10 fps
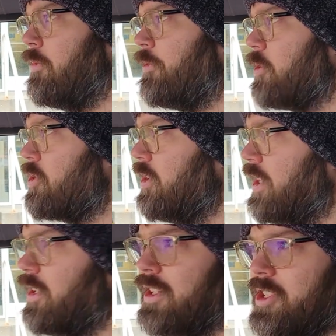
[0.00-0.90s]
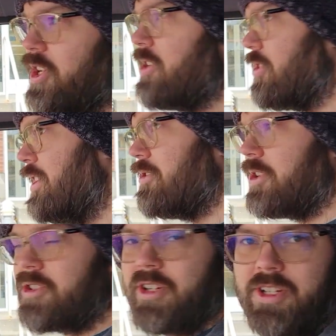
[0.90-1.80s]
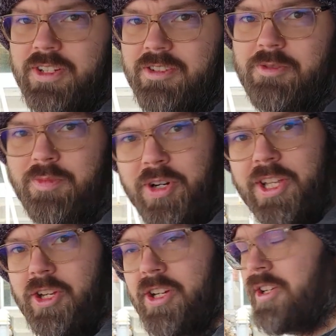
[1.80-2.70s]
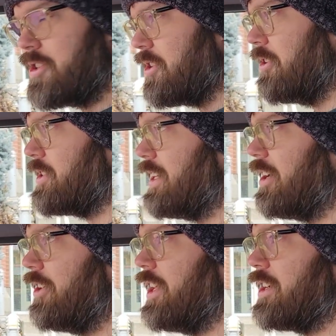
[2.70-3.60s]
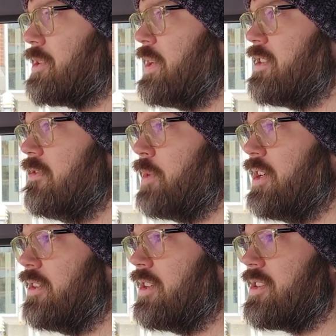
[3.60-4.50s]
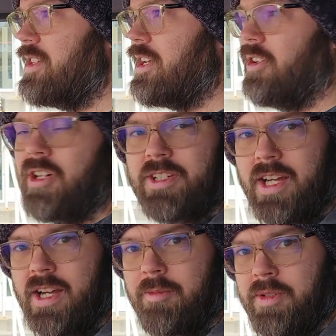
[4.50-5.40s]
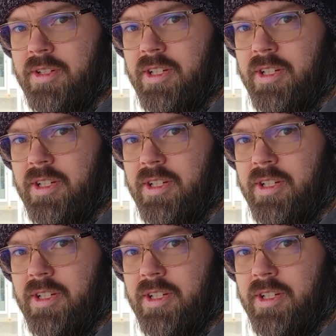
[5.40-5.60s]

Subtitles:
fortunately the exchange rate to Australia is pretty good, so it's not all that expensive, but it does take a long time.